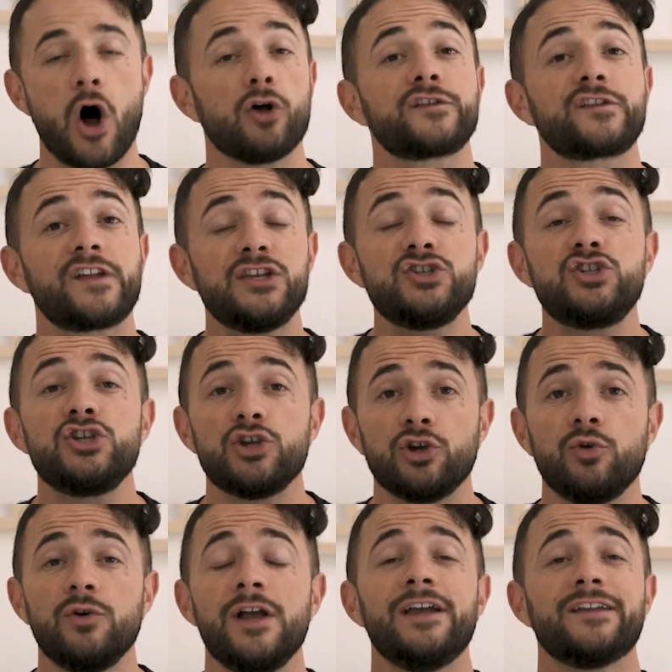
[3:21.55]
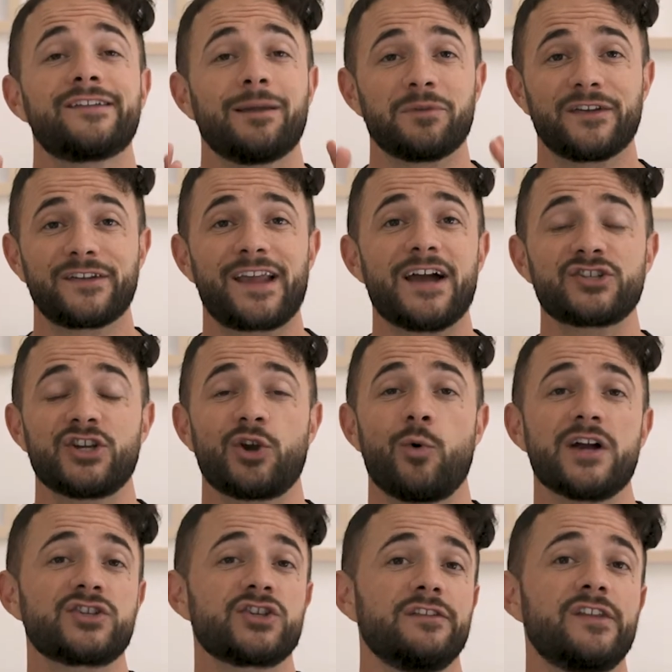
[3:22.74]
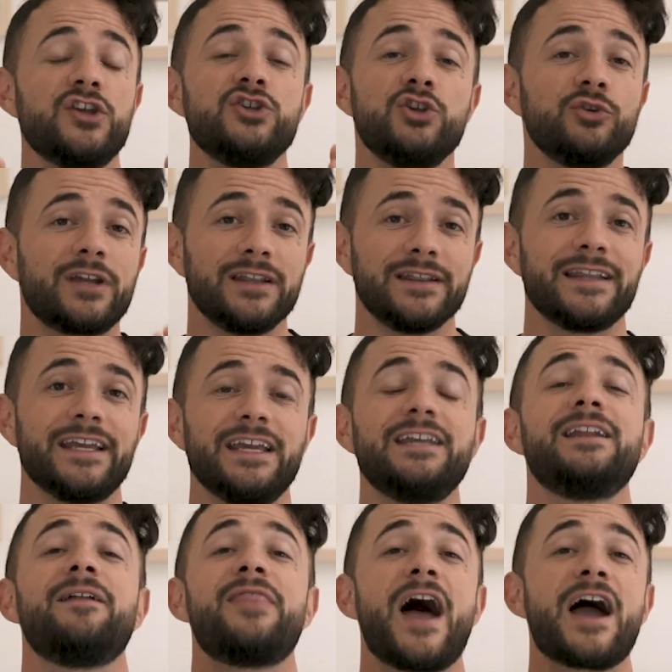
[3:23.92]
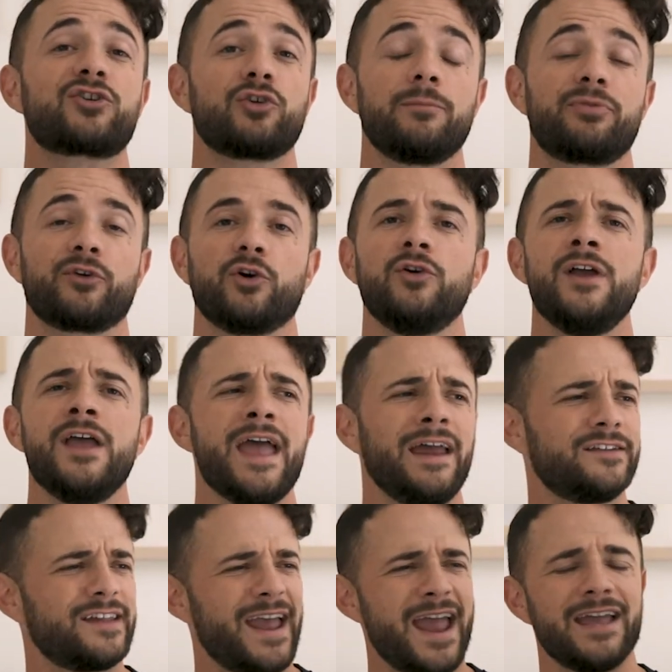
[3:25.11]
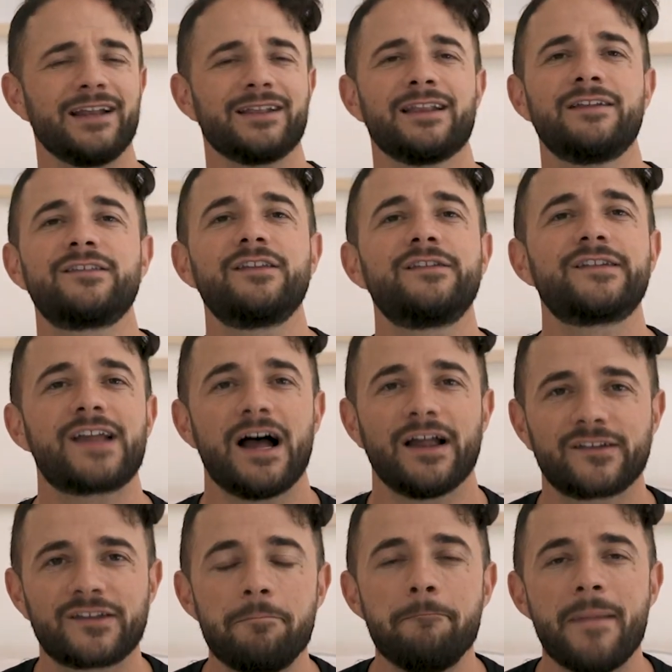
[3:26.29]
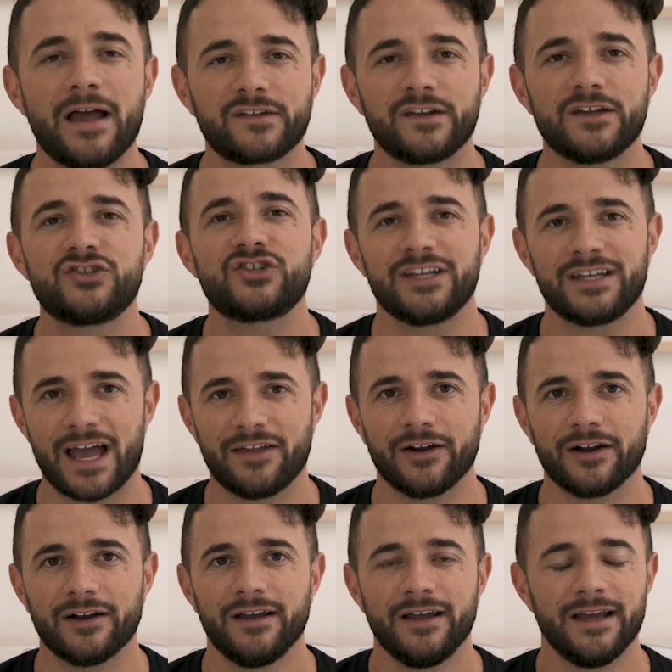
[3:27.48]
I'll send you some discussion questions that you can lead that group through. You say, hey, let's discuss the message together.